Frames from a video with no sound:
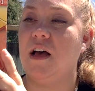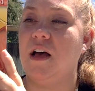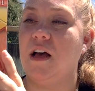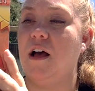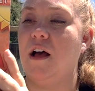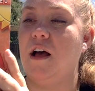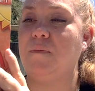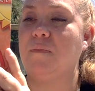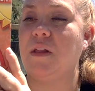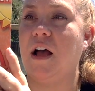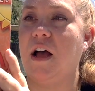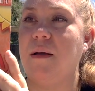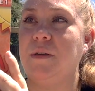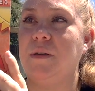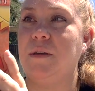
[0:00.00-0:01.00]
Um,
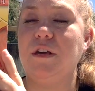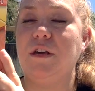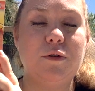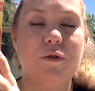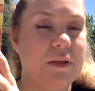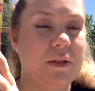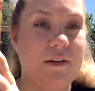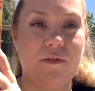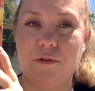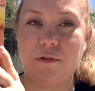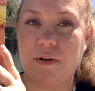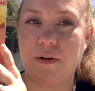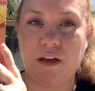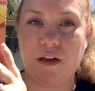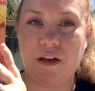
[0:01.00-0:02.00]
I'm a huge believer in
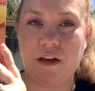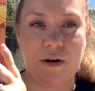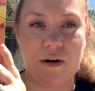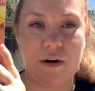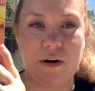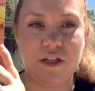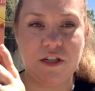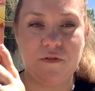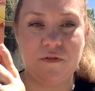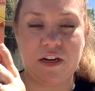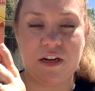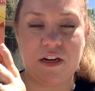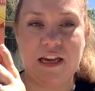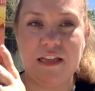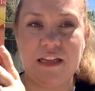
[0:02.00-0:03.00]
reading comprehension for
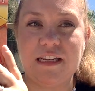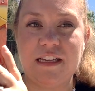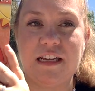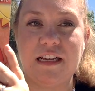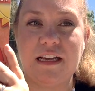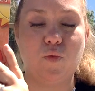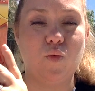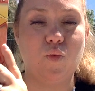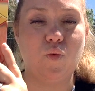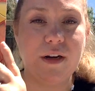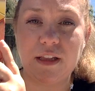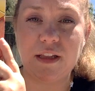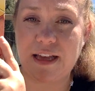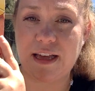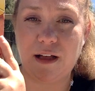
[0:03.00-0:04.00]
kids. It's
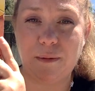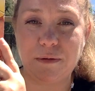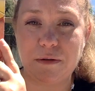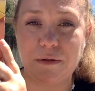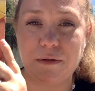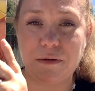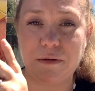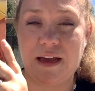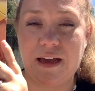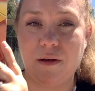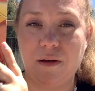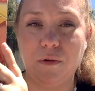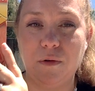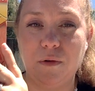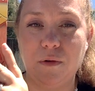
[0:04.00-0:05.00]
really helped my
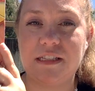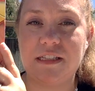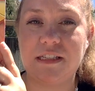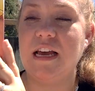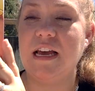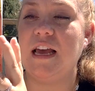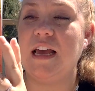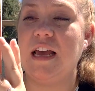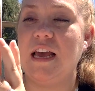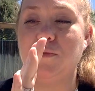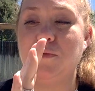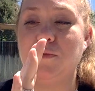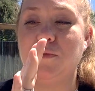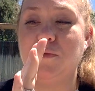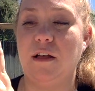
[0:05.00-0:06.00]
oldest, and
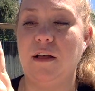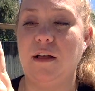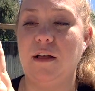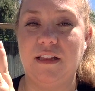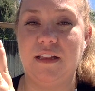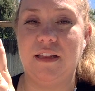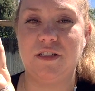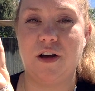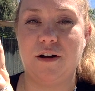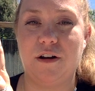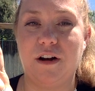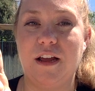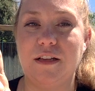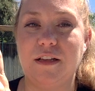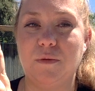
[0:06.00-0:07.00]
it's really helping this
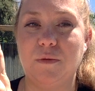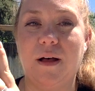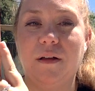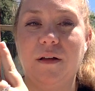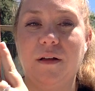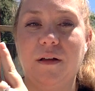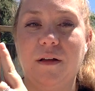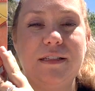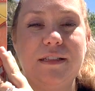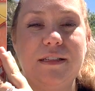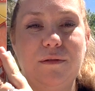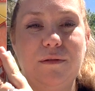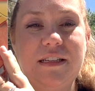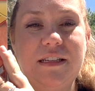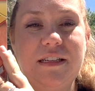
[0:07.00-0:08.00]
daughter as well. So
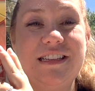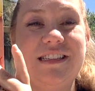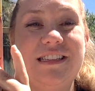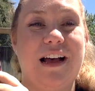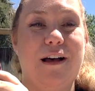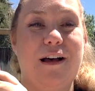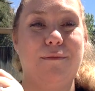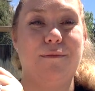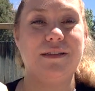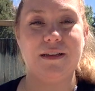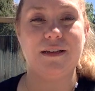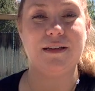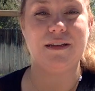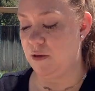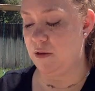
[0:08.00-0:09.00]
this is um,
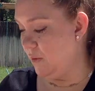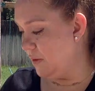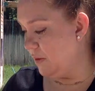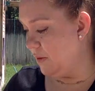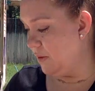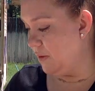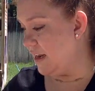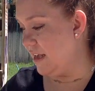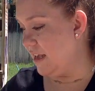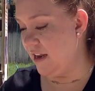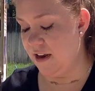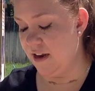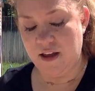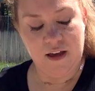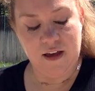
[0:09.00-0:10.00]
something we will add
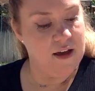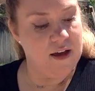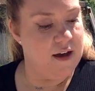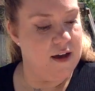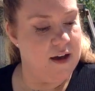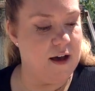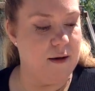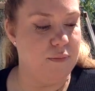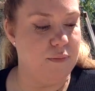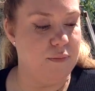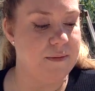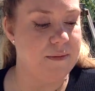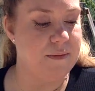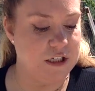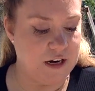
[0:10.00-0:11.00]
in um,
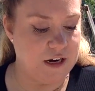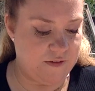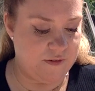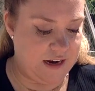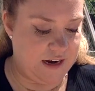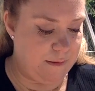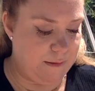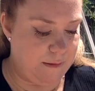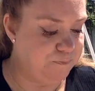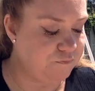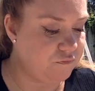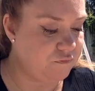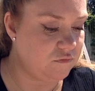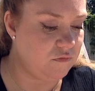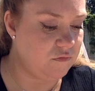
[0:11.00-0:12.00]
pretty much every day.
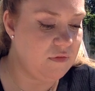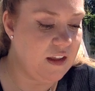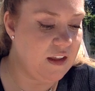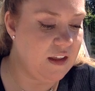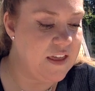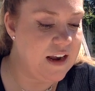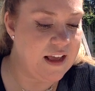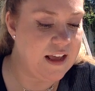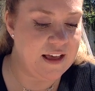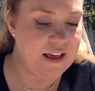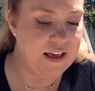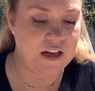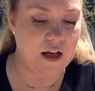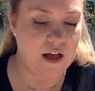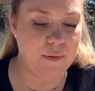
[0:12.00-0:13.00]
And then I have
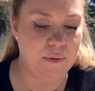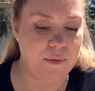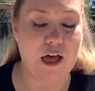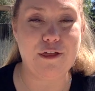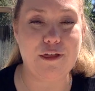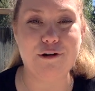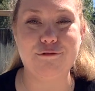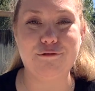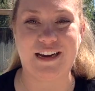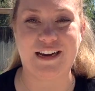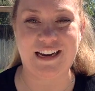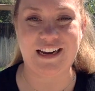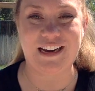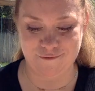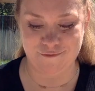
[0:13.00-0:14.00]
a couple other
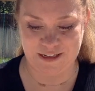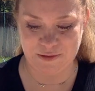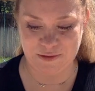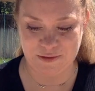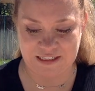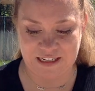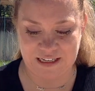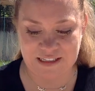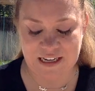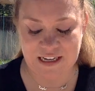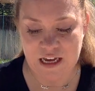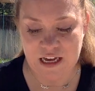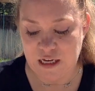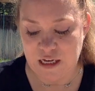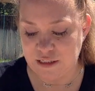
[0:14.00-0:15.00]
reading resources.
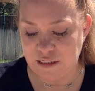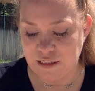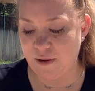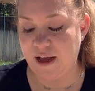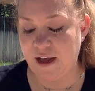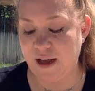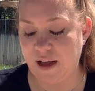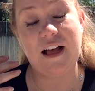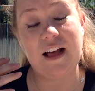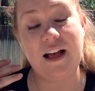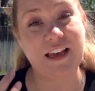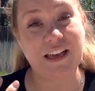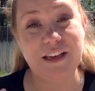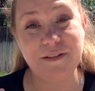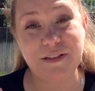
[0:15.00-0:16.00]
So
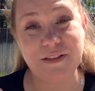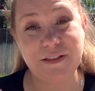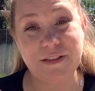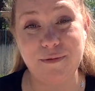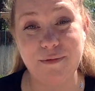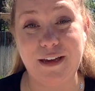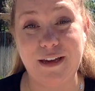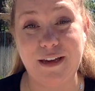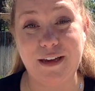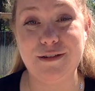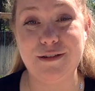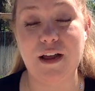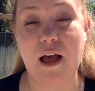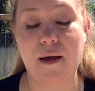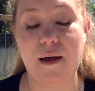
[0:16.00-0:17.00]
like you saw, we
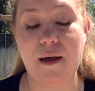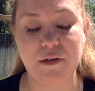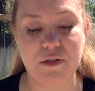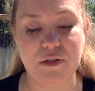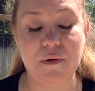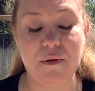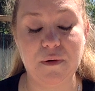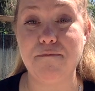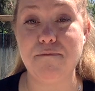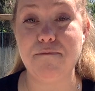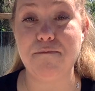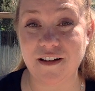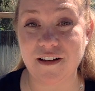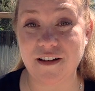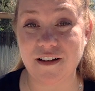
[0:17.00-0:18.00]
um, do a
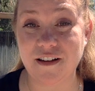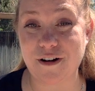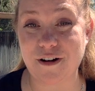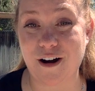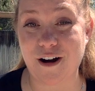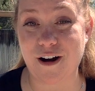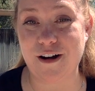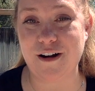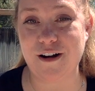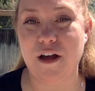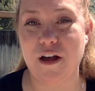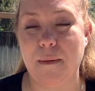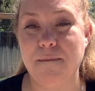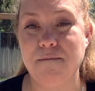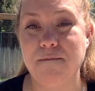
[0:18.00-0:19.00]
Becca for our
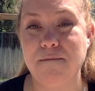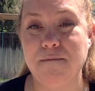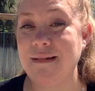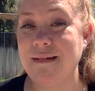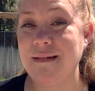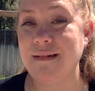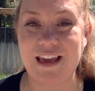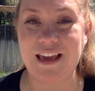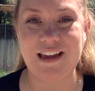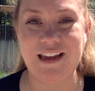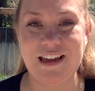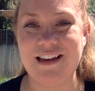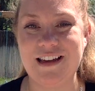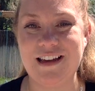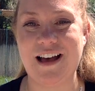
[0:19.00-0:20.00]

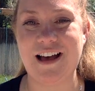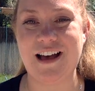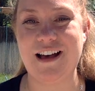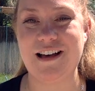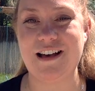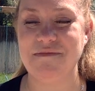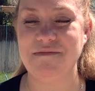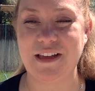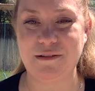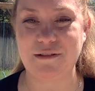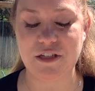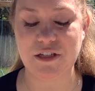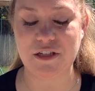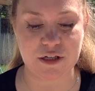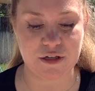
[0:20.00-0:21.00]
main um, language
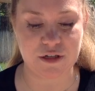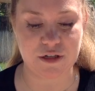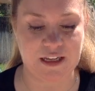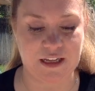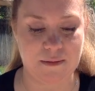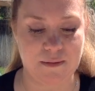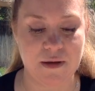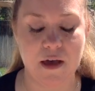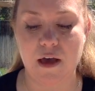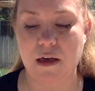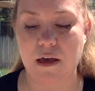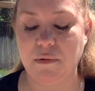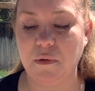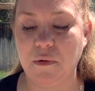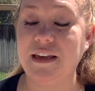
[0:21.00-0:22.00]
arts curriculum,
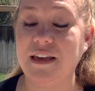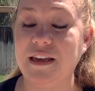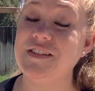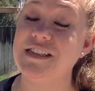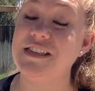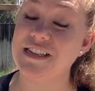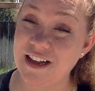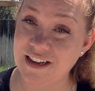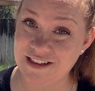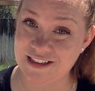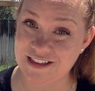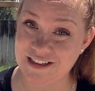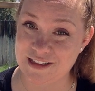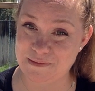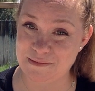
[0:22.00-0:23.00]
but we have done The
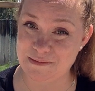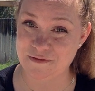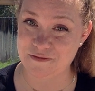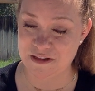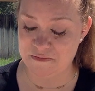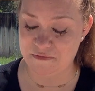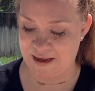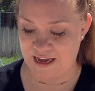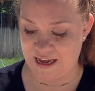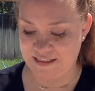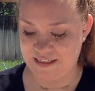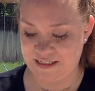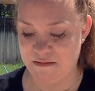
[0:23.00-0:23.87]
Good, and the Beautiful in the past.